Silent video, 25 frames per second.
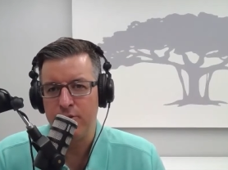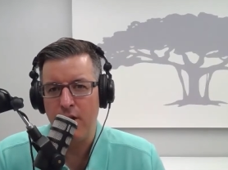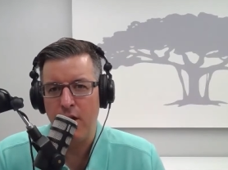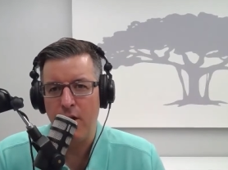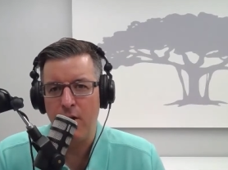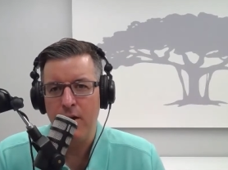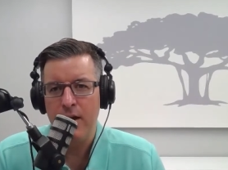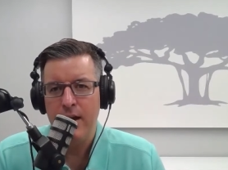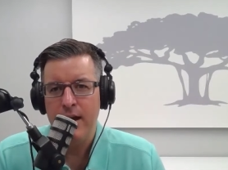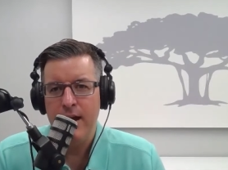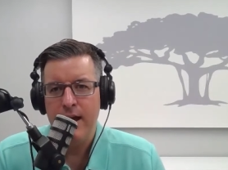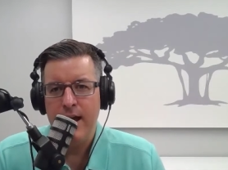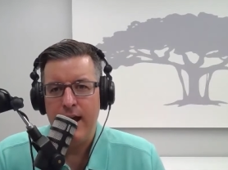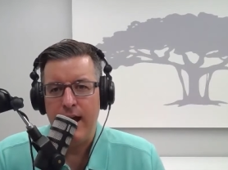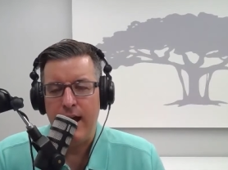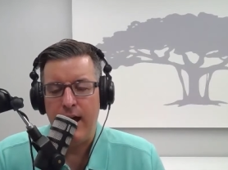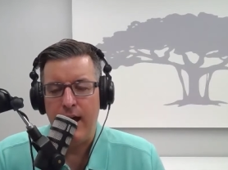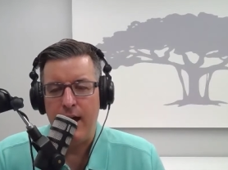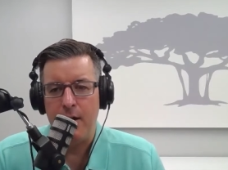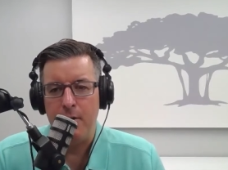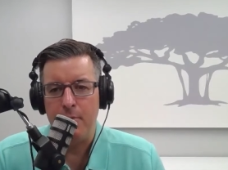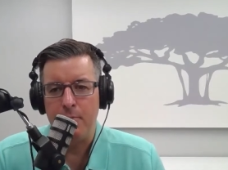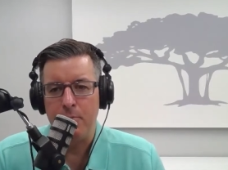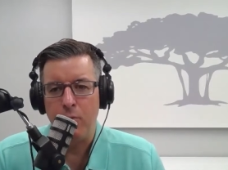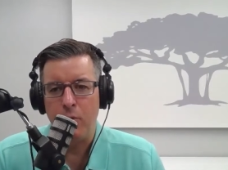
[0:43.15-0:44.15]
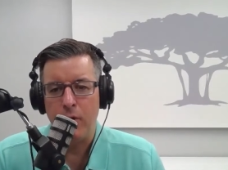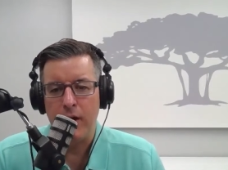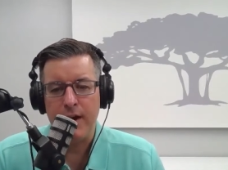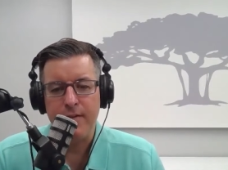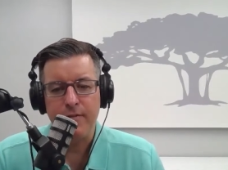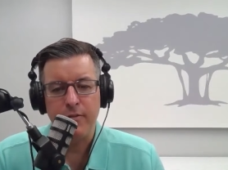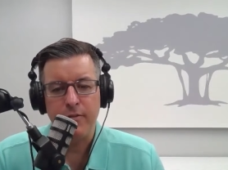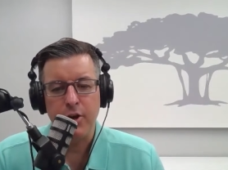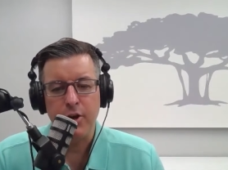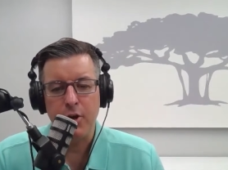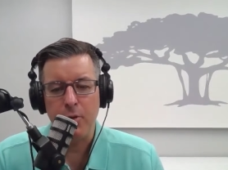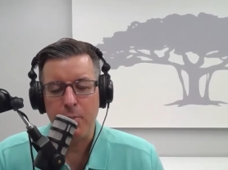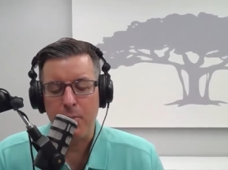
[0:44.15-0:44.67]
So um,
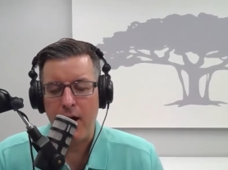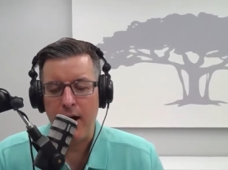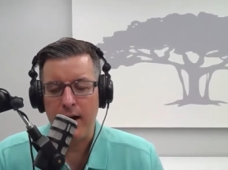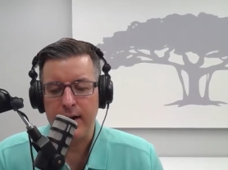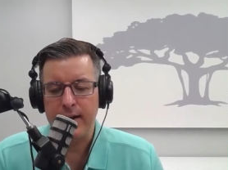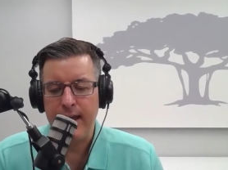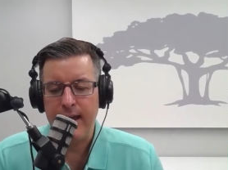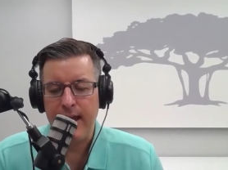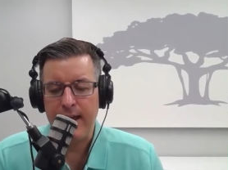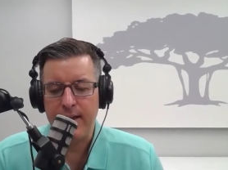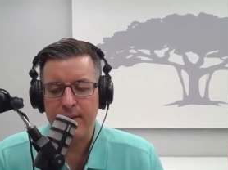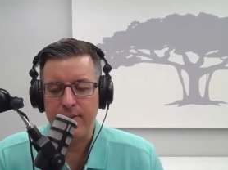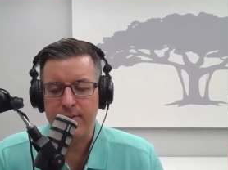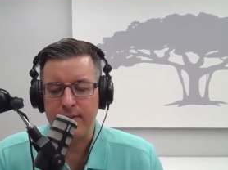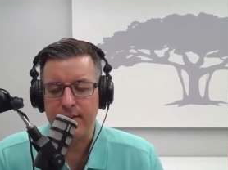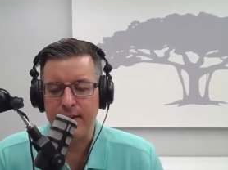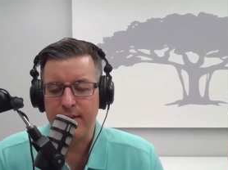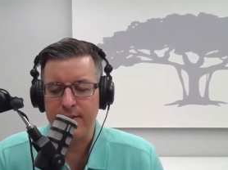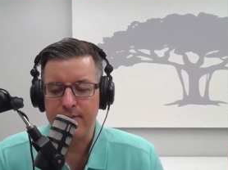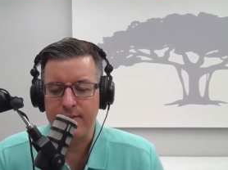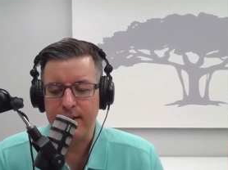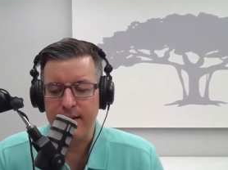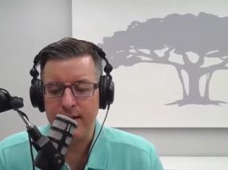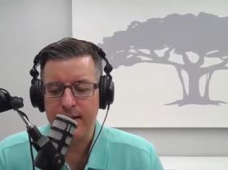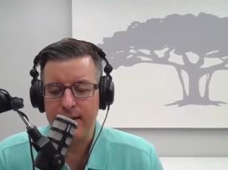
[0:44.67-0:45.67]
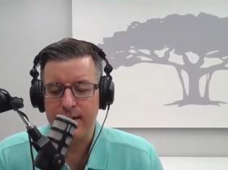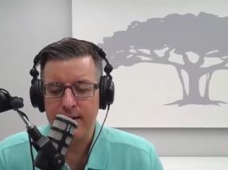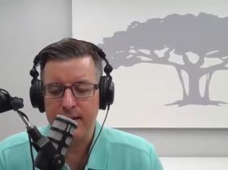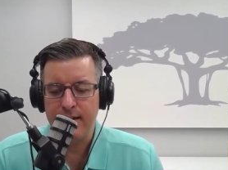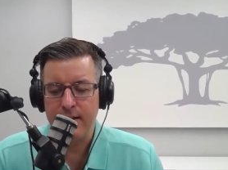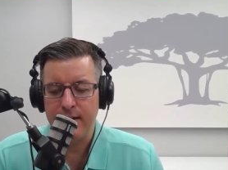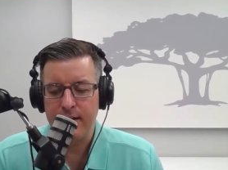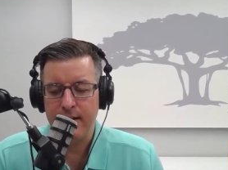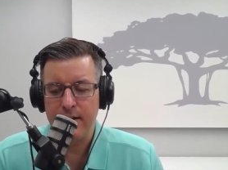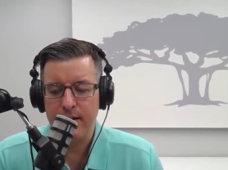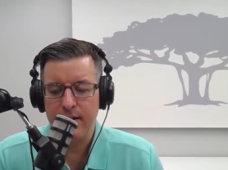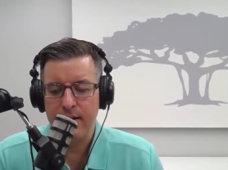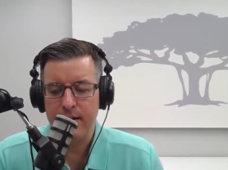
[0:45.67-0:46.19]
whatever your podcast
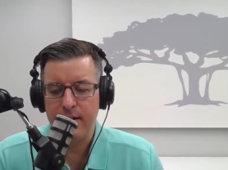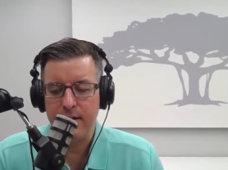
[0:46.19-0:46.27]
listening uh,